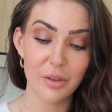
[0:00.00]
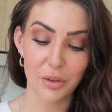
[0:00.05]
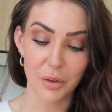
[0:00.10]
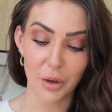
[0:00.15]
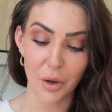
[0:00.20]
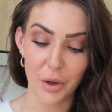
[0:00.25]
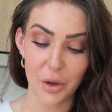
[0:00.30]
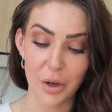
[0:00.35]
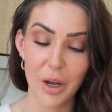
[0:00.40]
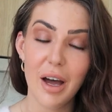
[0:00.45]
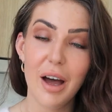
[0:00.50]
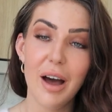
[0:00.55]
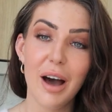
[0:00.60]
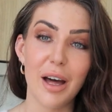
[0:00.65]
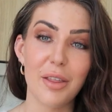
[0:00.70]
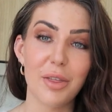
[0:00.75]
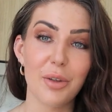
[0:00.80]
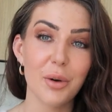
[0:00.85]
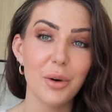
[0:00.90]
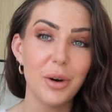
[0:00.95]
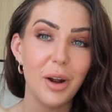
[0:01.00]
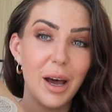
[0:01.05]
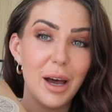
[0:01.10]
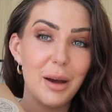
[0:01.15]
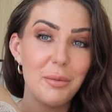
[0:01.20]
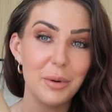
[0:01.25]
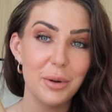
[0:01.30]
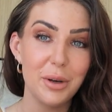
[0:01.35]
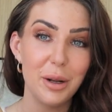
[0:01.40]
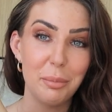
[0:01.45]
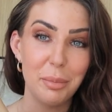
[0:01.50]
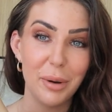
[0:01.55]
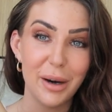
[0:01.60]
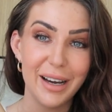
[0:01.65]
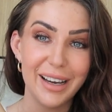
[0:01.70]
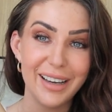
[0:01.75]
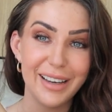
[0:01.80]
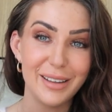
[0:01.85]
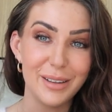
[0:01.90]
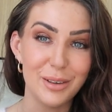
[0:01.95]
So I thought I would
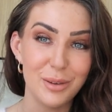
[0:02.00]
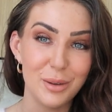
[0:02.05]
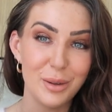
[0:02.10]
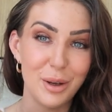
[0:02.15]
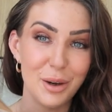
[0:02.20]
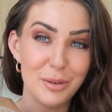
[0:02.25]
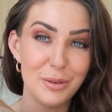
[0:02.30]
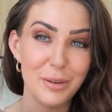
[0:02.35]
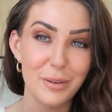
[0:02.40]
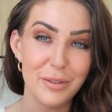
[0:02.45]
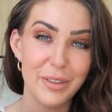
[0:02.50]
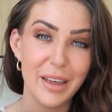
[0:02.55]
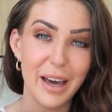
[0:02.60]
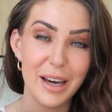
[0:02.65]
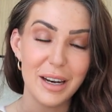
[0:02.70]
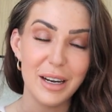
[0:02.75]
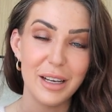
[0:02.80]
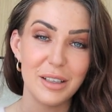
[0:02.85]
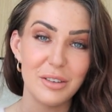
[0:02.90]
buy a little loaf of that,